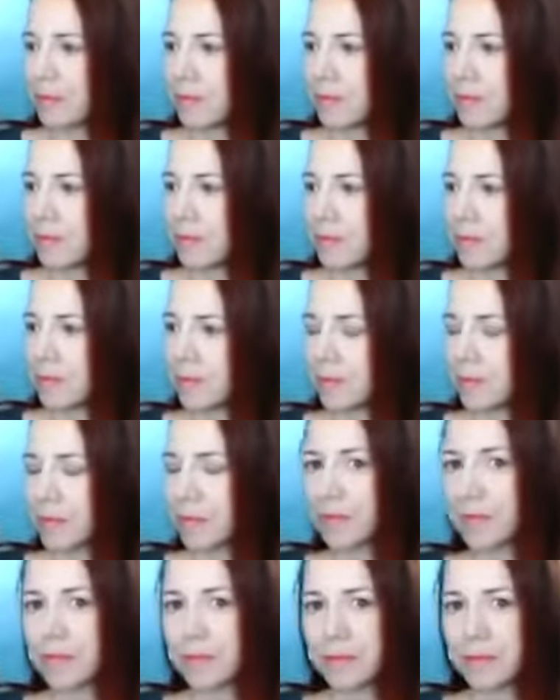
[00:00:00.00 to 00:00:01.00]

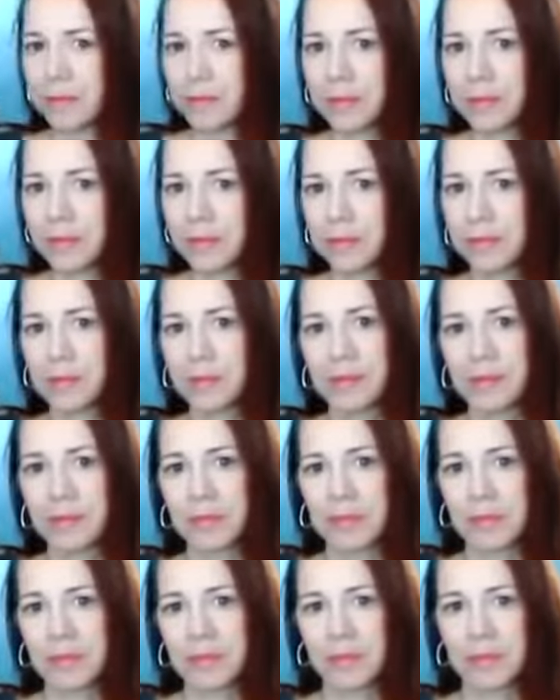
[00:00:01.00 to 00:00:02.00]

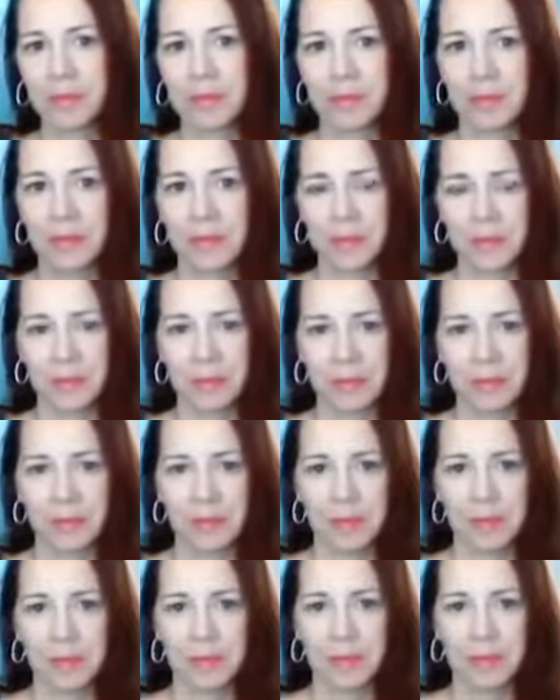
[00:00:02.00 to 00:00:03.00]

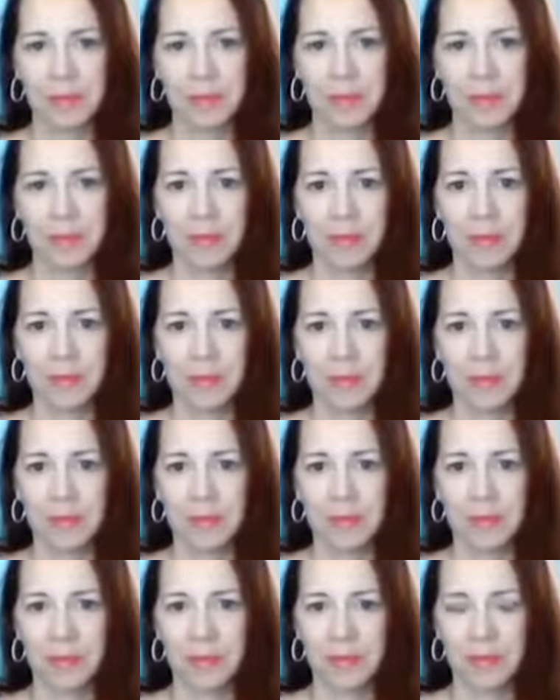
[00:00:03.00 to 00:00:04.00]

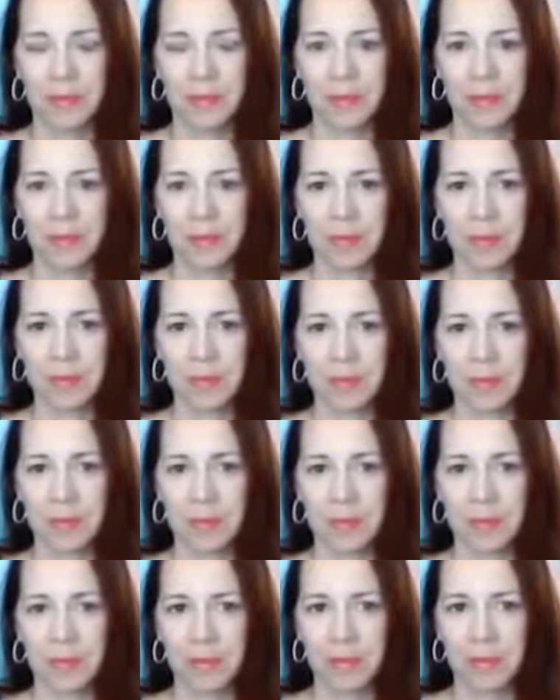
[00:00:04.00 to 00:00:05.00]

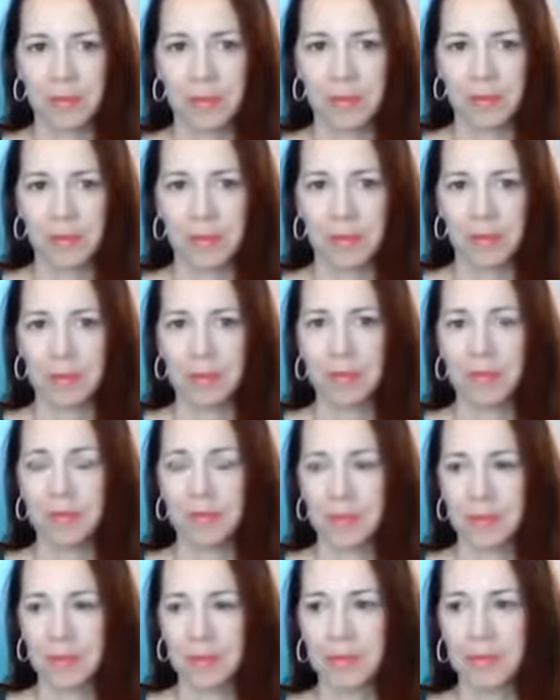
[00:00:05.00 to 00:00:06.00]

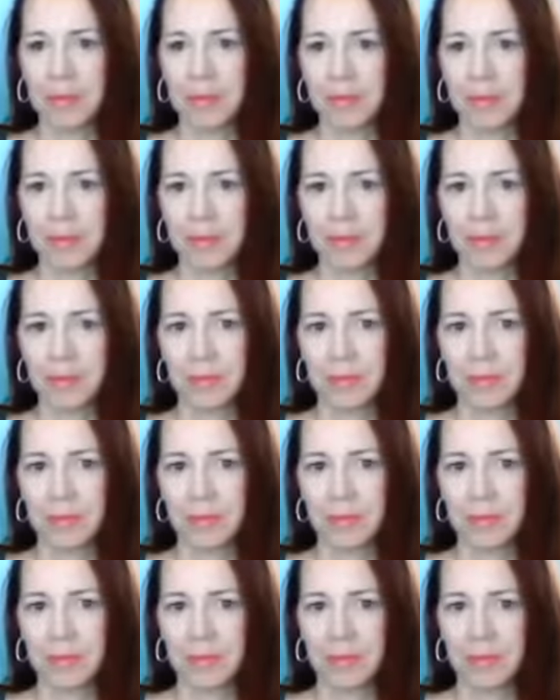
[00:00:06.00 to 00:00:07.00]

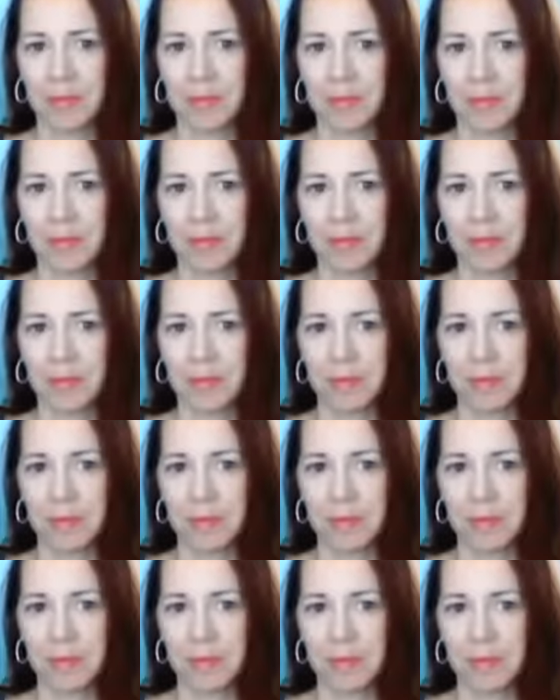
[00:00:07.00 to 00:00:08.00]
(silent)